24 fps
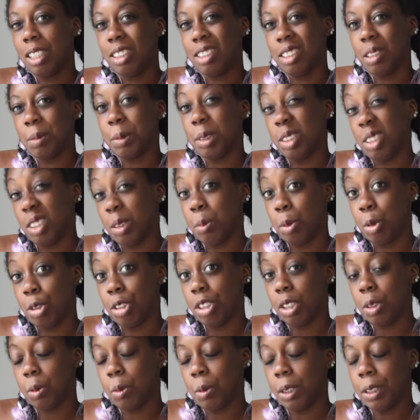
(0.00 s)
is the most
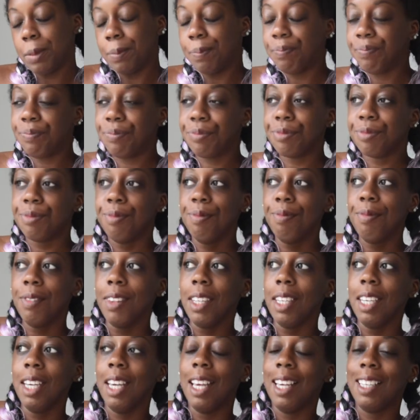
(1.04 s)
important one.
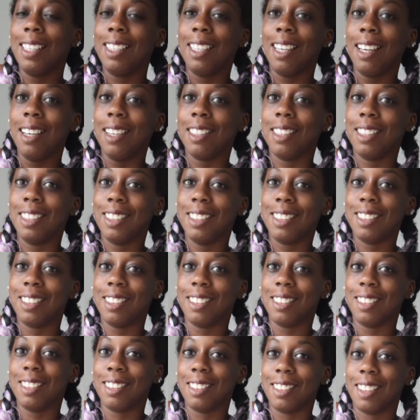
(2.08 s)
Yeah,
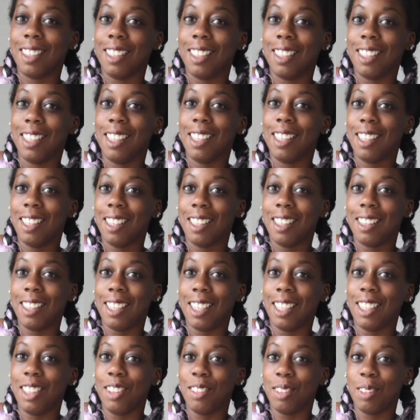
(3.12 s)
so
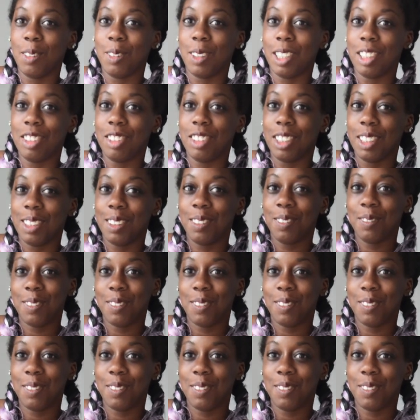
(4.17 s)
thank you for watching.